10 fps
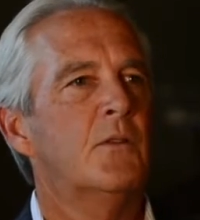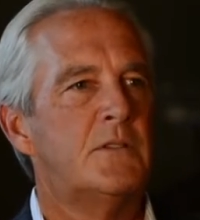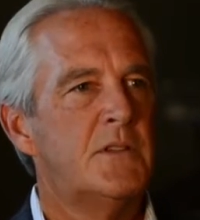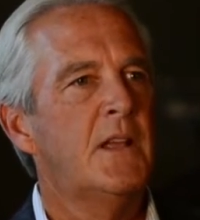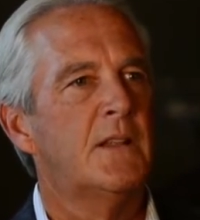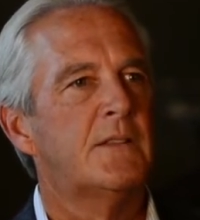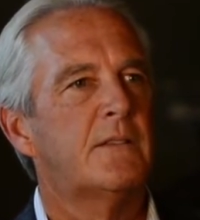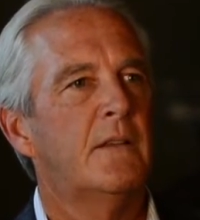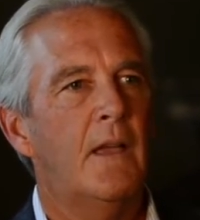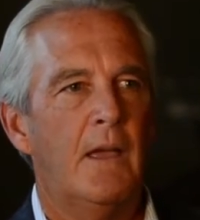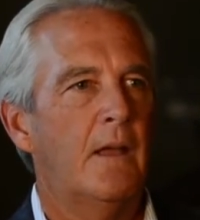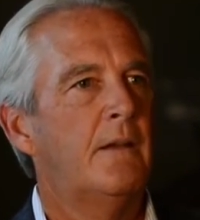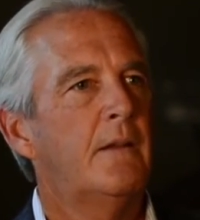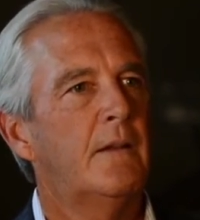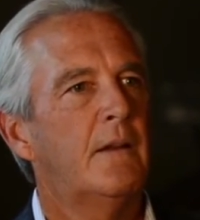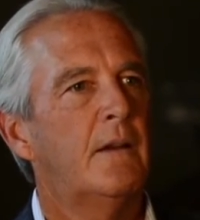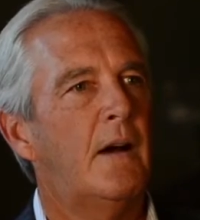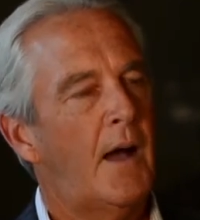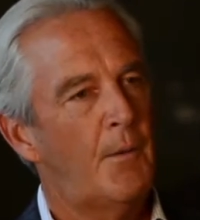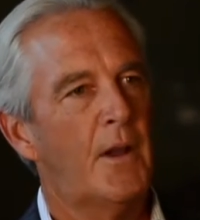you a chance, and
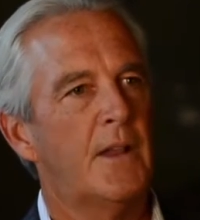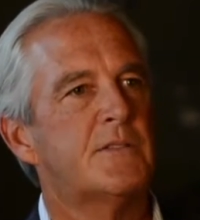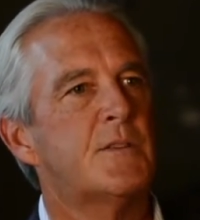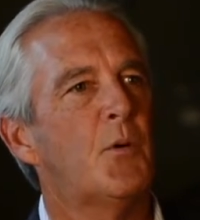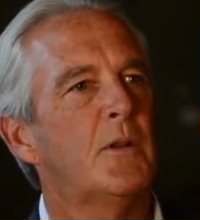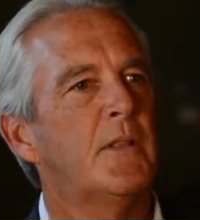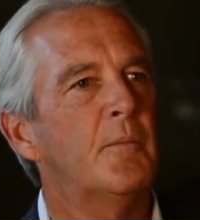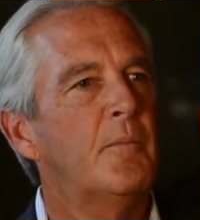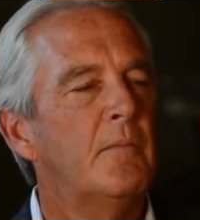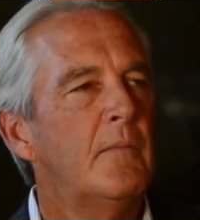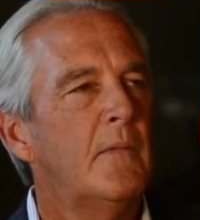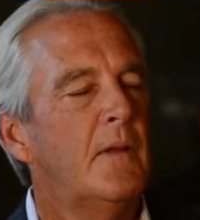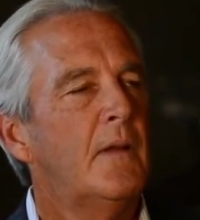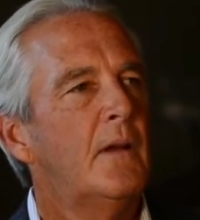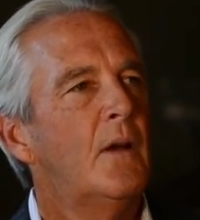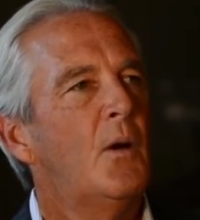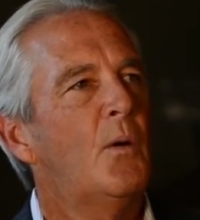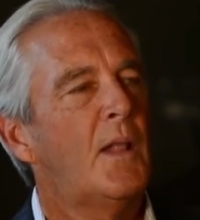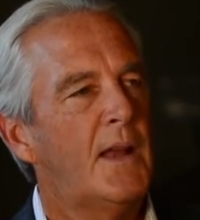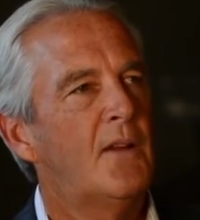I want to support them.
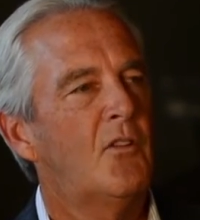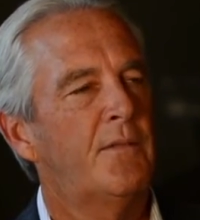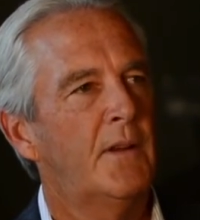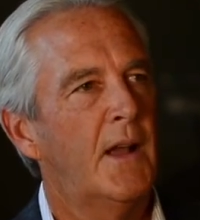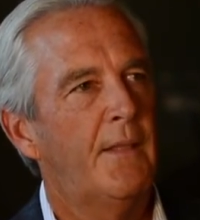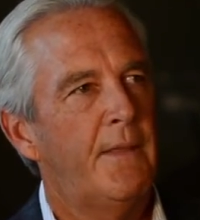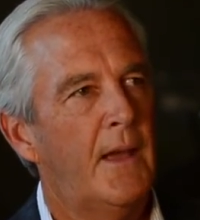Well, I never forgot